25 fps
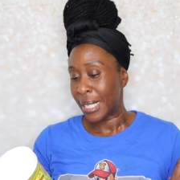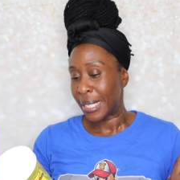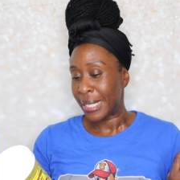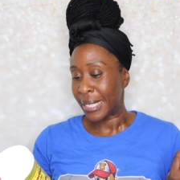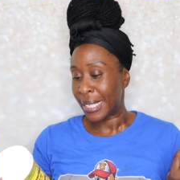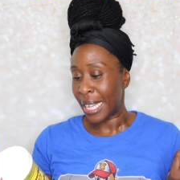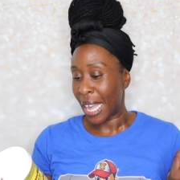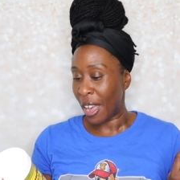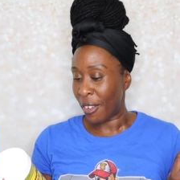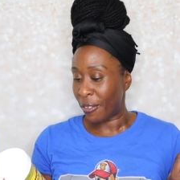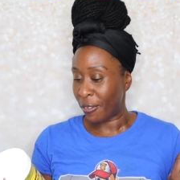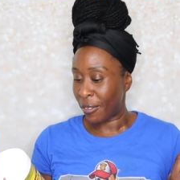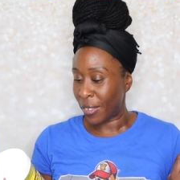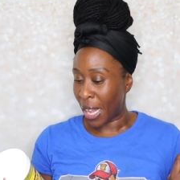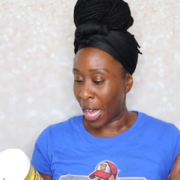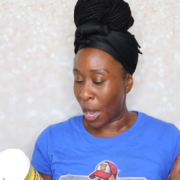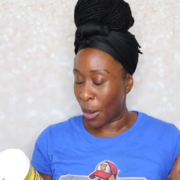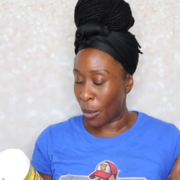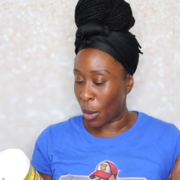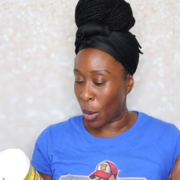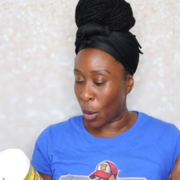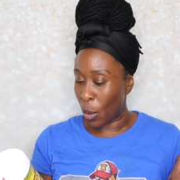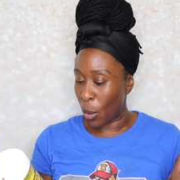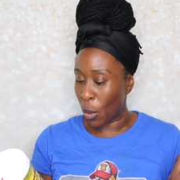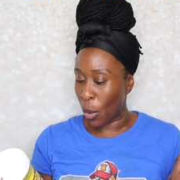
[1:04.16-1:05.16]

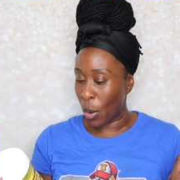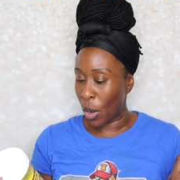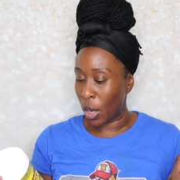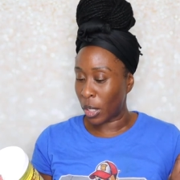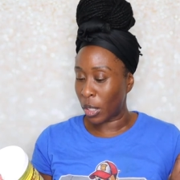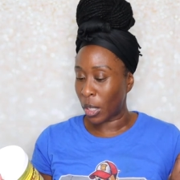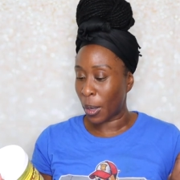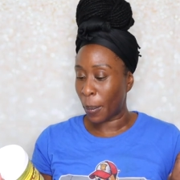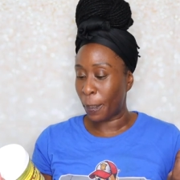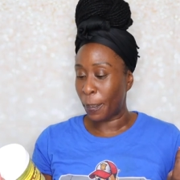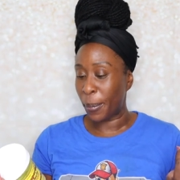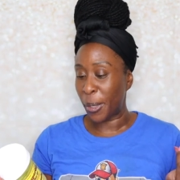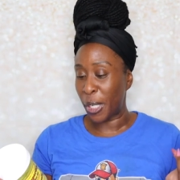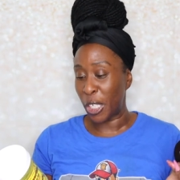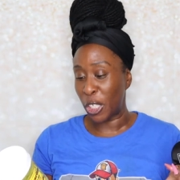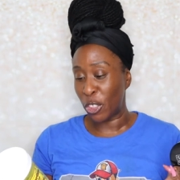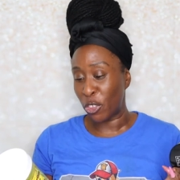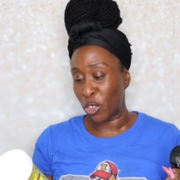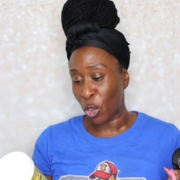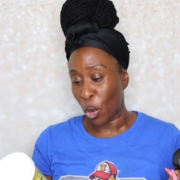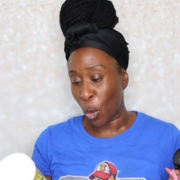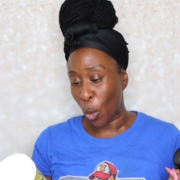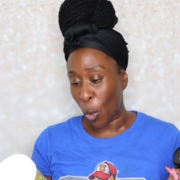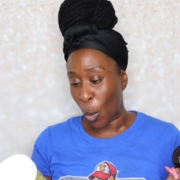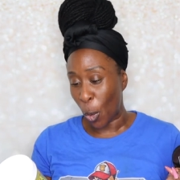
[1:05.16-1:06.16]
safflower oil,
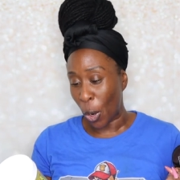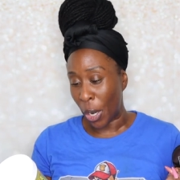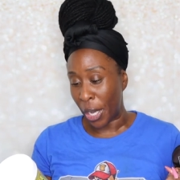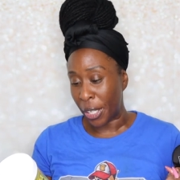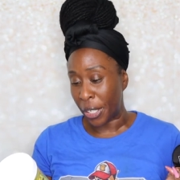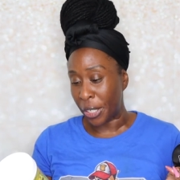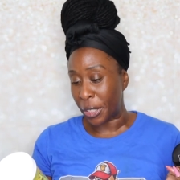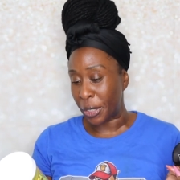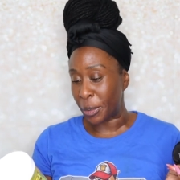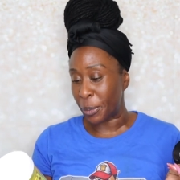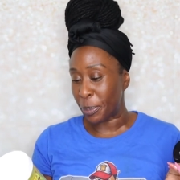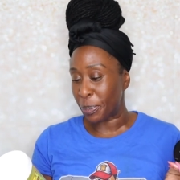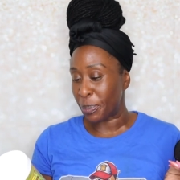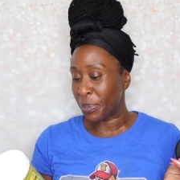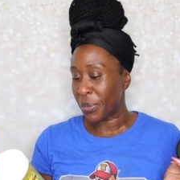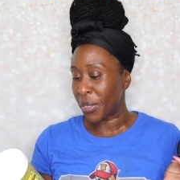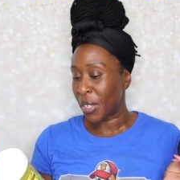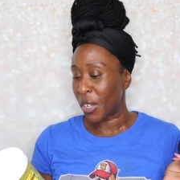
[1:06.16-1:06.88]
peach oil,